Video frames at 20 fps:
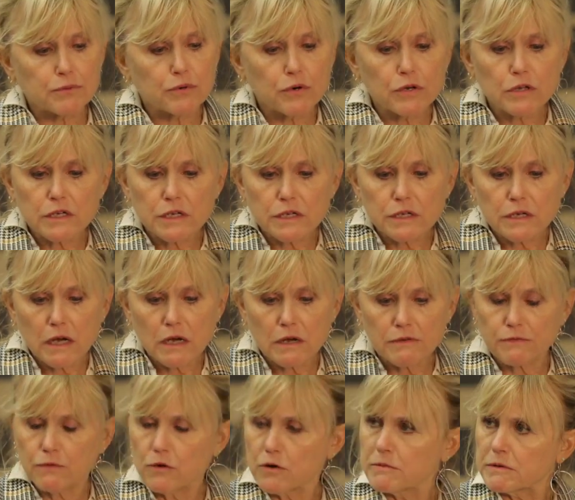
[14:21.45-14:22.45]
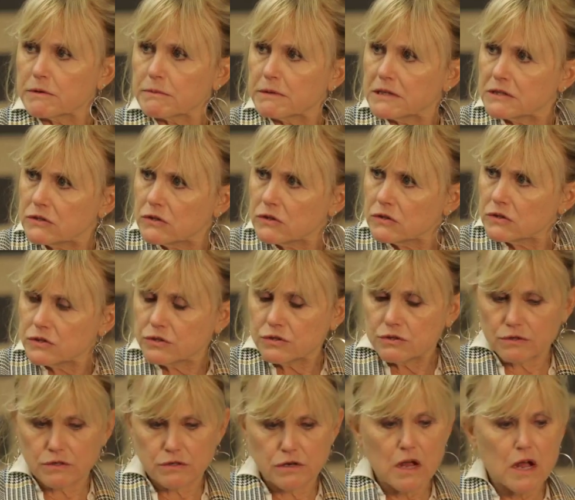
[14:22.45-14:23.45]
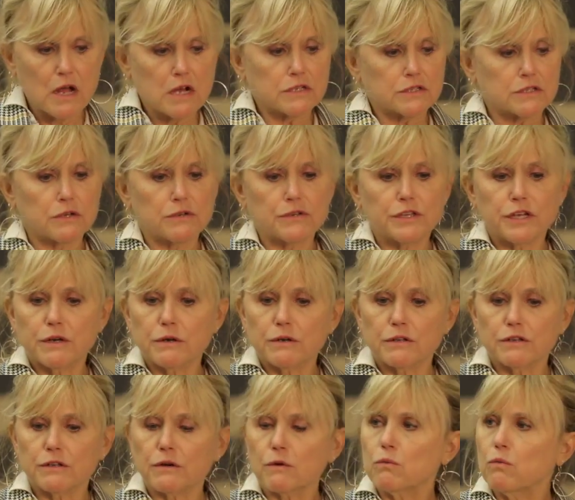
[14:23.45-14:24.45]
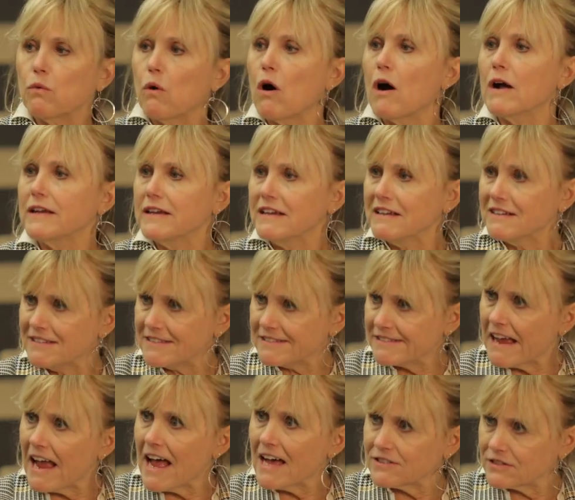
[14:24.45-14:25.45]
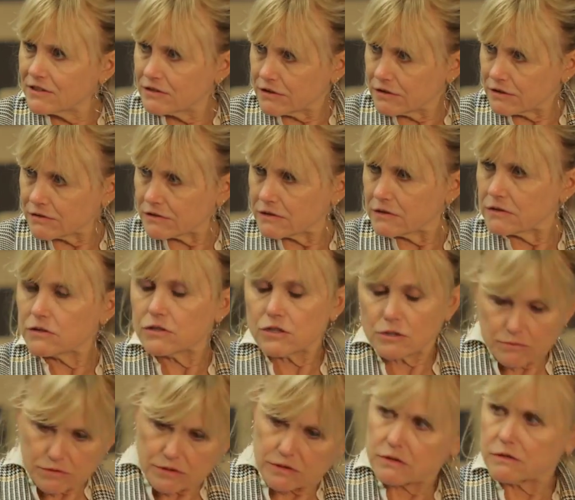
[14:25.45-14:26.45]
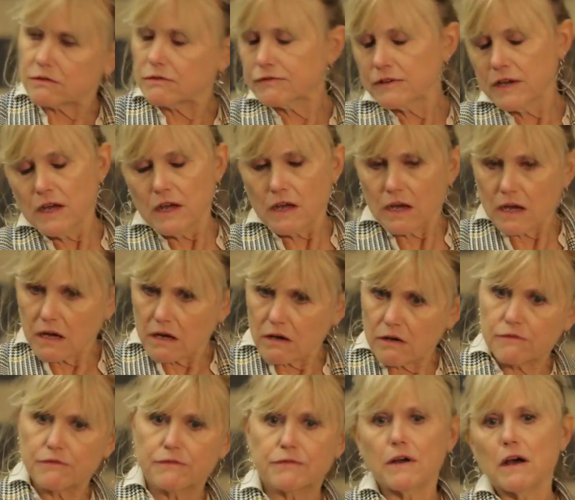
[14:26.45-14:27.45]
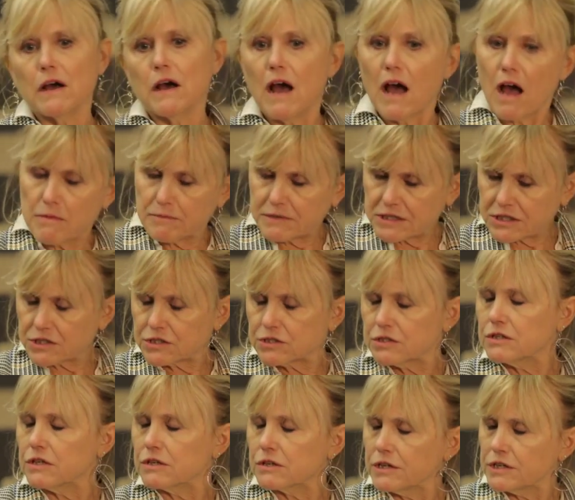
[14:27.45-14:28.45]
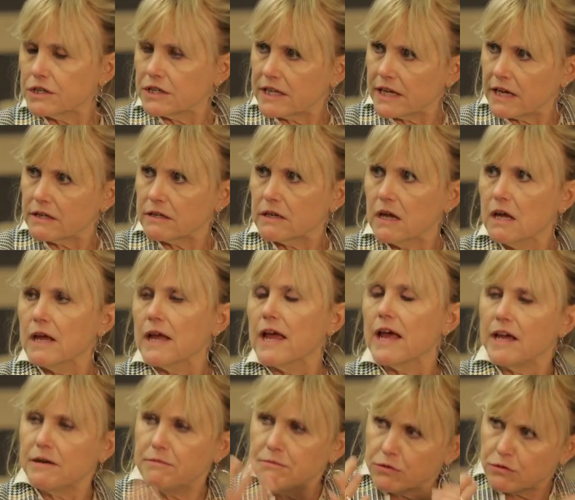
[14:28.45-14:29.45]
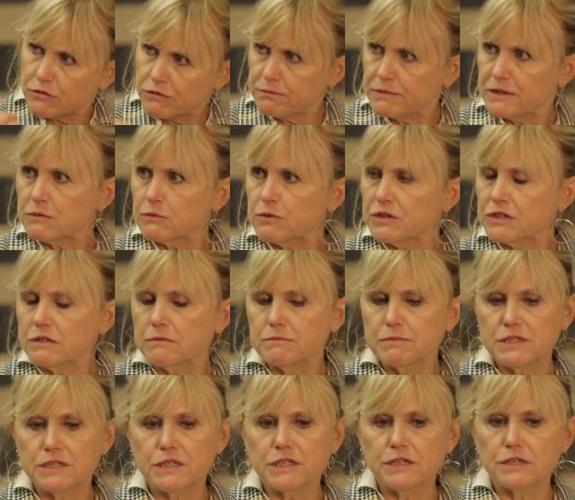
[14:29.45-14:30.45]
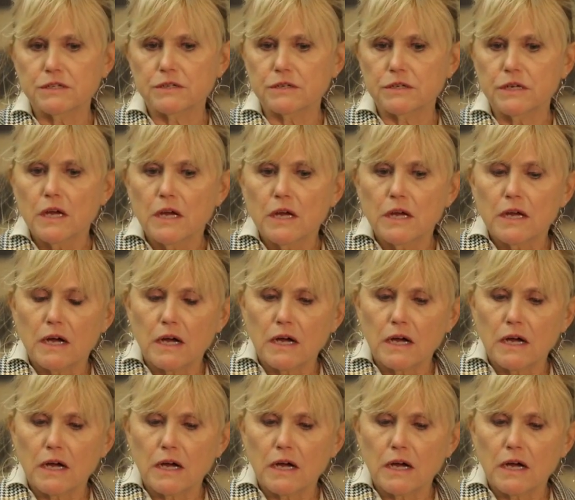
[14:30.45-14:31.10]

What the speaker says: poorly formed musculature, so they're walking disasters in terms of how much they're going to get head movement with a particular